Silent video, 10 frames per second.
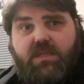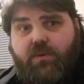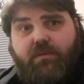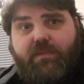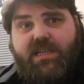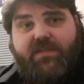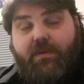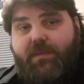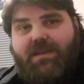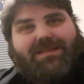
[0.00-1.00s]
you wouldn't believe
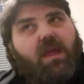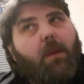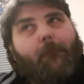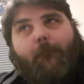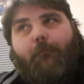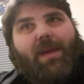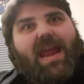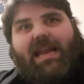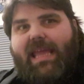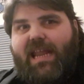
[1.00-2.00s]
it, but
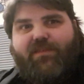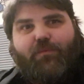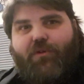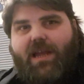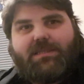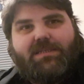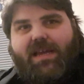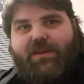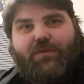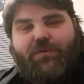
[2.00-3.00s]
barely any of them are
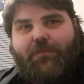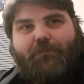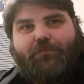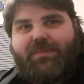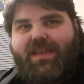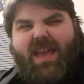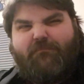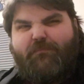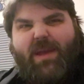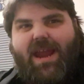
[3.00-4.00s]
accidental.
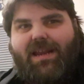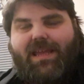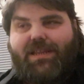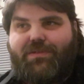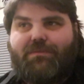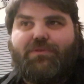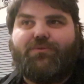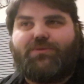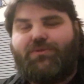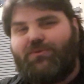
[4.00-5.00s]
Barely any of them.
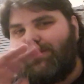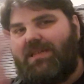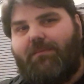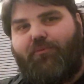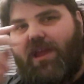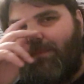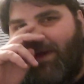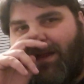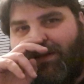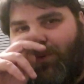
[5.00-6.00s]
You'll see a brick
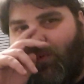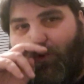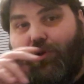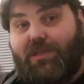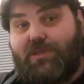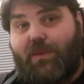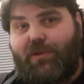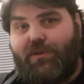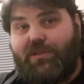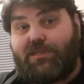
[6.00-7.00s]
pattern in a wall and
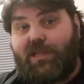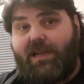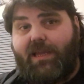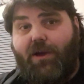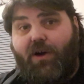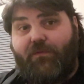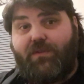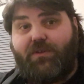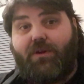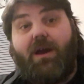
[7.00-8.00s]
something looks slightly off,
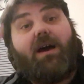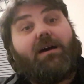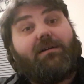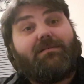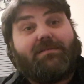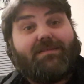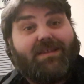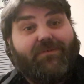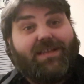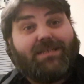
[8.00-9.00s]
and you'll go, oh,
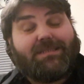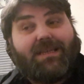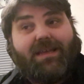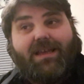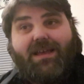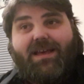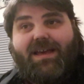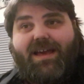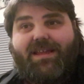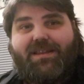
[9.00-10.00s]
there it is.
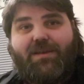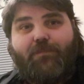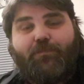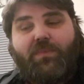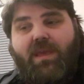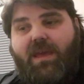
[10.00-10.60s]
And